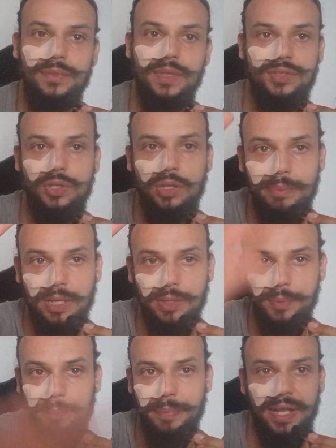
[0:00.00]
it's all
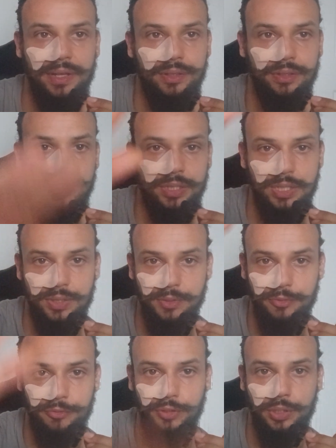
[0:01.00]
about the pattern and
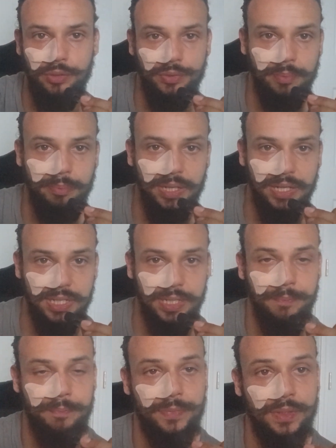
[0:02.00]
the flow of the
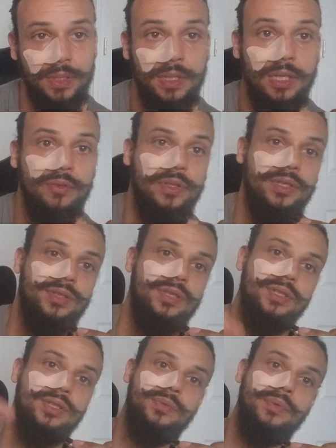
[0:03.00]
body. For
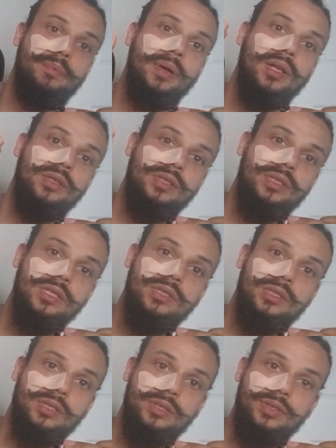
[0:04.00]
instance, with
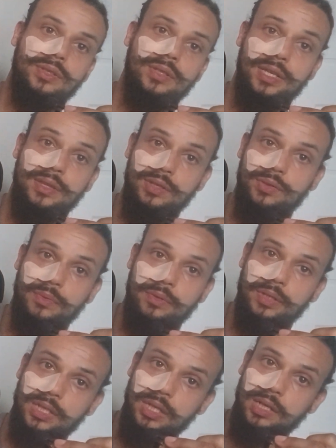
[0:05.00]
Polynesians, like this one
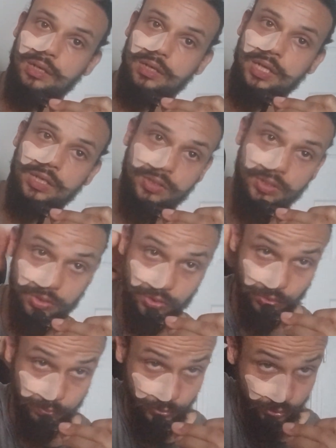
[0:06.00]
right here, it's
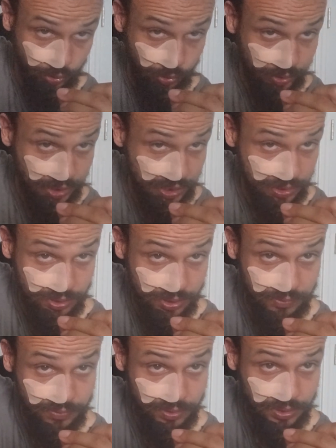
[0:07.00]
super
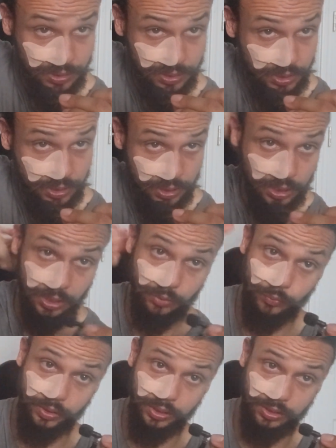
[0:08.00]
cohesive.
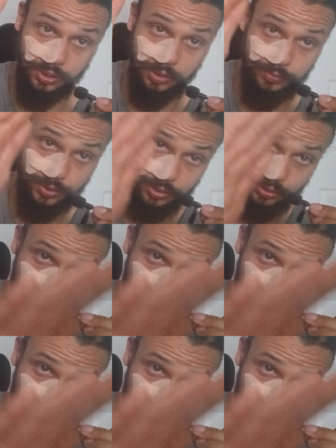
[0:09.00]
And when it comes to